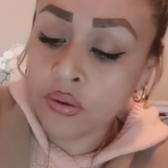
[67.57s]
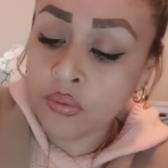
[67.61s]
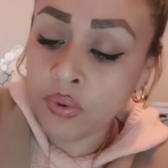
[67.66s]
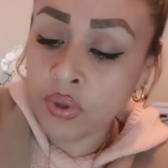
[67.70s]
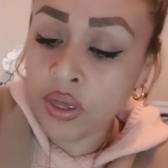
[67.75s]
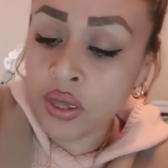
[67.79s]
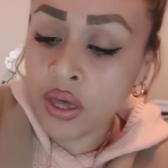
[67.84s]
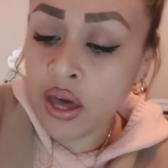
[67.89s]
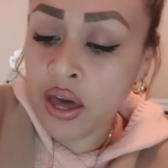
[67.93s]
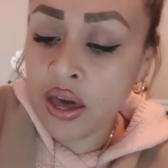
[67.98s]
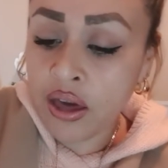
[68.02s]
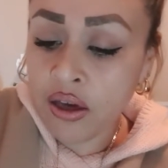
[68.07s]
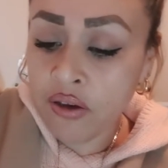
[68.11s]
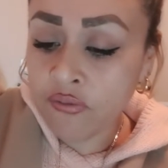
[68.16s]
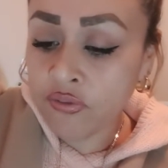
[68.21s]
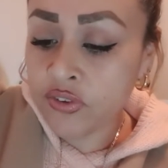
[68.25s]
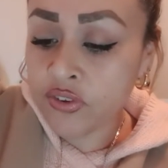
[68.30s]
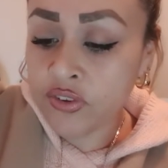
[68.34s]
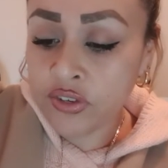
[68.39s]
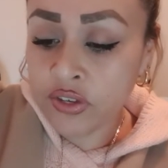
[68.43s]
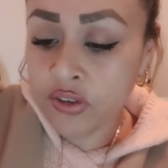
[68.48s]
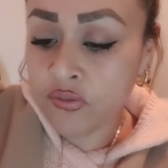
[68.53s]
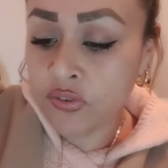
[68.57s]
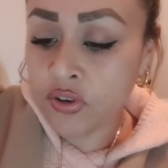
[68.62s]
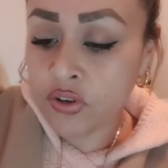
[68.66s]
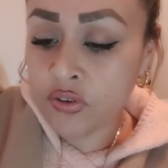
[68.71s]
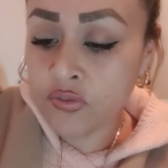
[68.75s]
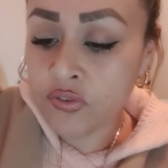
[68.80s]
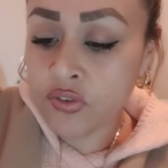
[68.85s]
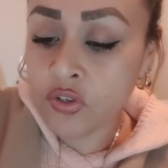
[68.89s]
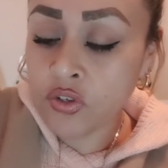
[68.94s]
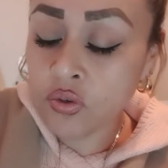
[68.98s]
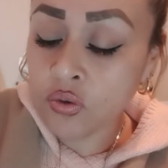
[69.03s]
We have the Seven
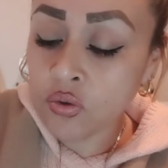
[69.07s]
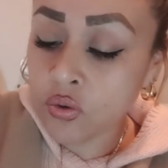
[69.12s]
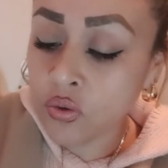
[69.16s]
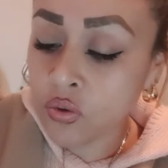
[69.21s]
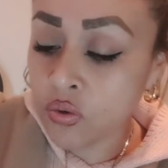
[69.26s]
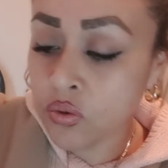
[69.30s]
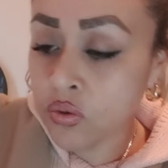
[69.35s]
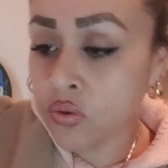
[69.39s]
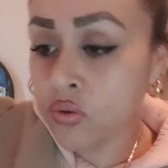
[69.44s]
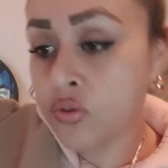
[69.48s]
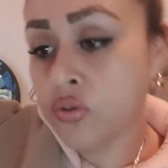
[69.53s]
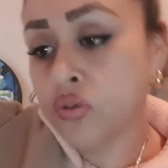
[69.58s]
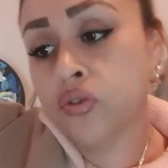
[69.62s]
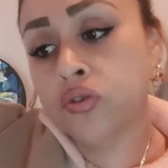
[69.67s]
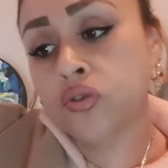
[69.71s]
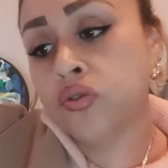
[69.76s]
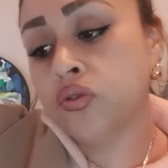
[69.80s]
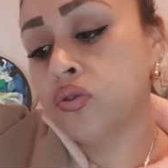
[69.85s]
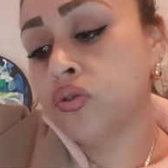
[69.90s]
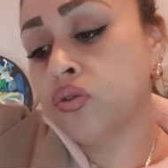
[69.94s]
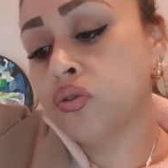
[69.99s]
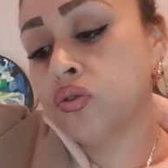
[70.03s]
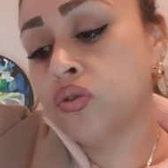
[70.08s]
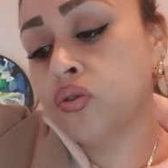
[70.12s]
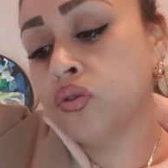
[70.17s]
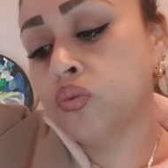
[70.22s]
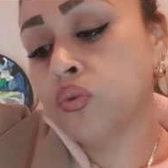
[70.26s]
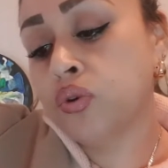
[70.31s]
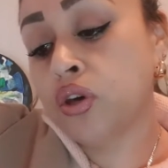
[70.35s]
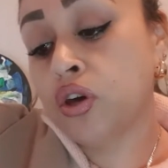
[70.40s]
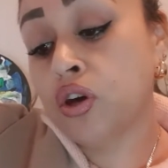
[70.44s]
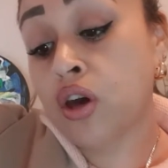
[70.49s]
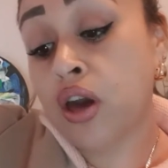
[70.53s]
of Swords.
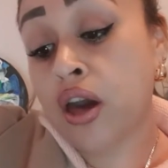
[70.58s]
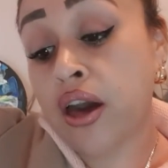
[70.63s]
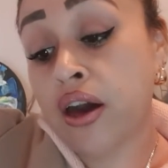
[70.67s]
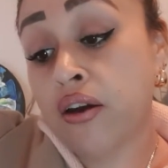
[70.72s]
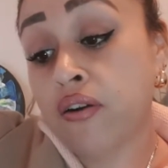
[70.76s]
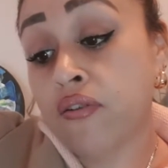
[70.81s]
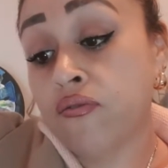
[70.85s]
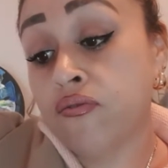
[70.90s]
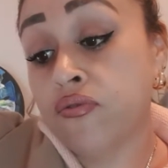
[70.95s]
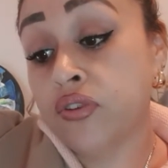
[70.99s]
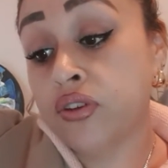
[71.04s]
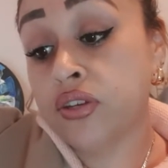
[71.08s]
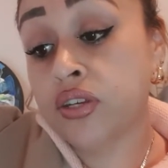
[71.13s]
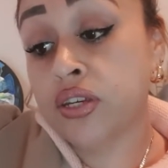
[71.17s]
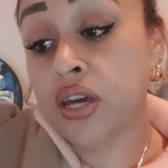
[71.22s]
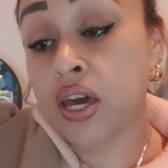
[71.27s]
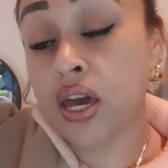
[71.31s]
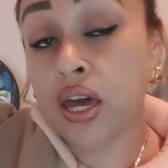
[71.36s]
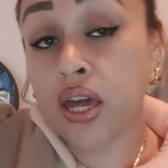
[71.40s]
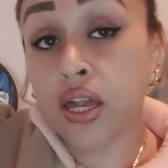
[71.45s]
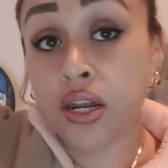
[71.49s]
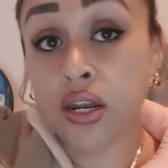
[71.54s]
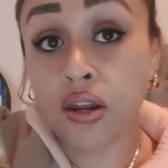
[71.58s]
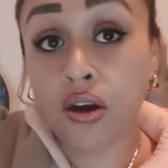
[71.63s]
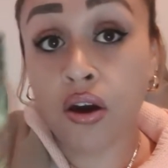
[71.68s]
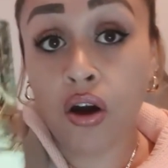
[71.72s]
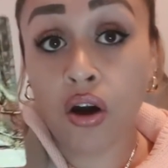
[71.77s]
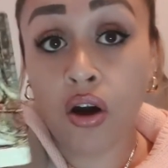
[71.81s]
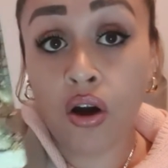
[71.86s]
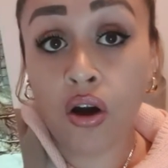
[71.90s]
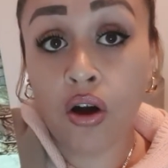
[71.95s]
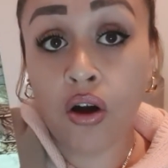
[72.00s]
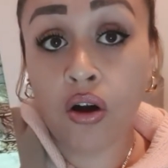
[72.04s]
We have the Ten
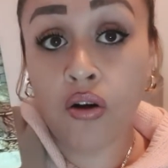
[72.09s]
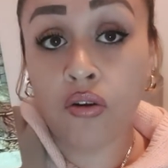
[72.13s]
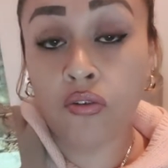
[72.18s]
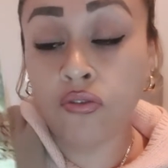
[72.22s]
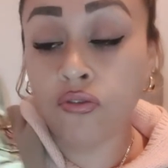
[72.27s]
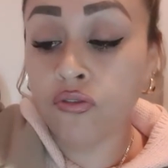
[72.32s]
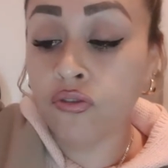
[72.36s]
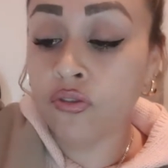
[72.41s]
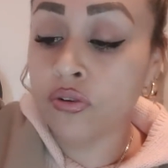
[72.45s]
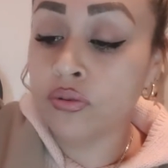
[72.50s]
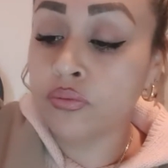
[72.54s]
of